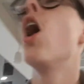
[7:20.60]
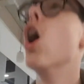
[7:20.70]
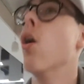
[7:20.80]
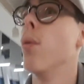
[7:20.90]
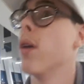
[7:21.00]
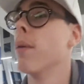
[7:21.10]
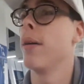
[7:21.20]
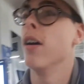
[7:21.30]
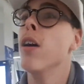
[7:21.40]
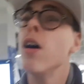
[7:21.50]
Oh, well,
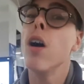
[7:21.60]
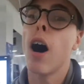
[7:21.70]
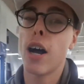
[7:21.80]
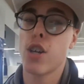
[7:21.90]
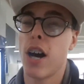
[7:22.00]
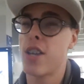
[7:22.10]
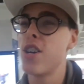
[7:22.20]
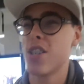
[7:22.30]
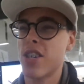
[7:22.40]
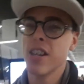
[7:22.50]
we. I, I
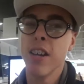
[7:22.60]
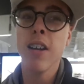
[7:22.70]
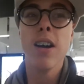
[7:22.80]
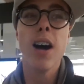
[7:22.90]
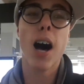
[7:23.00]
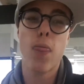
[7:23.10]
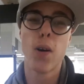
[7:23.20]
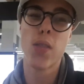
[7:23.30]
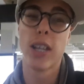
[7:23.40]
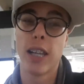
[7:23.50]
just. I
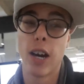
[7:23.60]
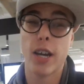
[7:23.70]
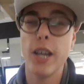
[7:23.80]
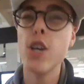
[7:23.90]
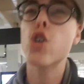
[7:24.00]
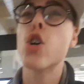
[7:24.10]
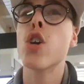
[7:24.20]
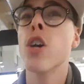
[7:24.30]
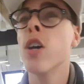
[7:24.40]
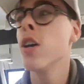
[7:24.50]
thought the
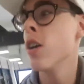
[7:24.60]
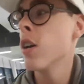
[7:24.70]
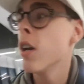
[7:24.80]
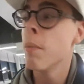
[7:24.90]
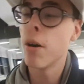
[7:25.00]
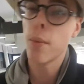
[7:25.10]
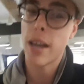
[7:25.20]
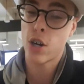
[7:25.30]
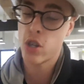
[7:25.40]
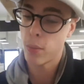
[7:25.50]
luggage, but
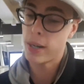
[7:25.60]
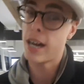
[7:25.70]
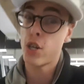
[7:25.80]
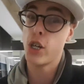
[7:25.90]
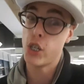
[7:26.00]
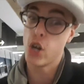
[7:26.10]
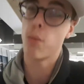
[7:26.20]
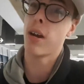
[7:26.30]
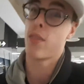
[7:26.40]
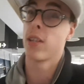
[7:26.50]
we actually we actually
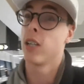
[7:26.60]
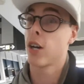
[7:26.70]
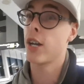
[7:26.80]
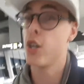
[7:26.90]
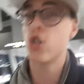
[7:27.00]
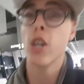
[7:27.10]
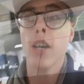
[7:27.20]
don't. The luggage.